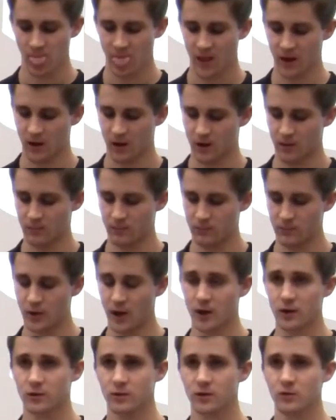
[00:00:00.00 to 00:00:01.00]

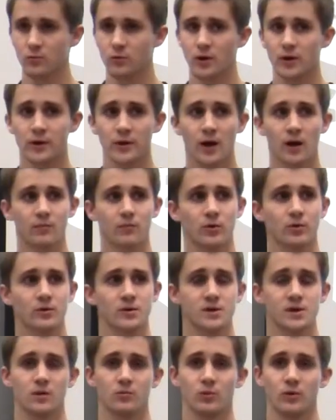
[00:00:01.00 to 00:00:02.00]
Not only will I not murder
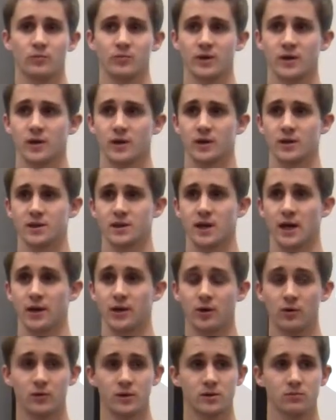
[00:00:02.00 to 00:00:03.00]
someone because I
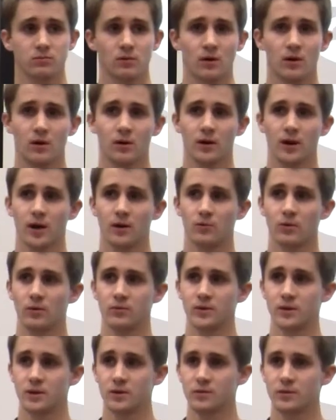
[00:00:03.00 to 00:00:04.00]
know it's wrong, I
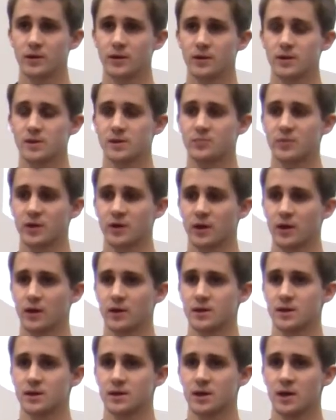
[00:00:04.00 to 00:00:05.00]
won't do this
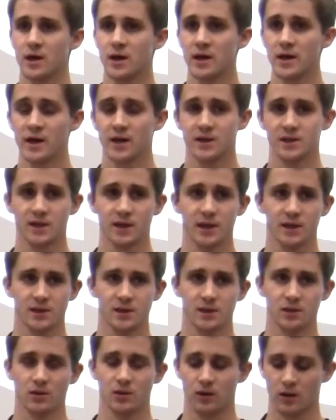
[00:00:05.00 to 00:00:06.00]
because it's
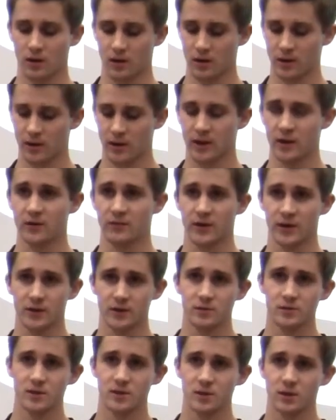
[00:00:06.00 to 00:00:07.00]
against the law, and if I
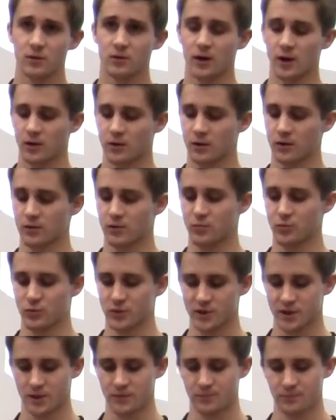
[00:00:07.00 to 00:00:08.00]
do so, I'll go to
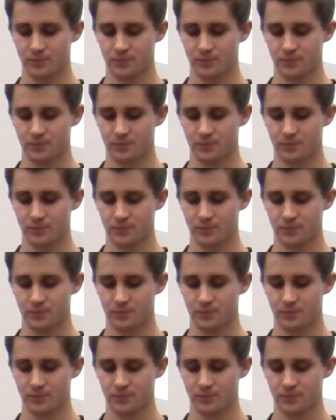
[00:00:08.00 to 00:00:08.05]
prison.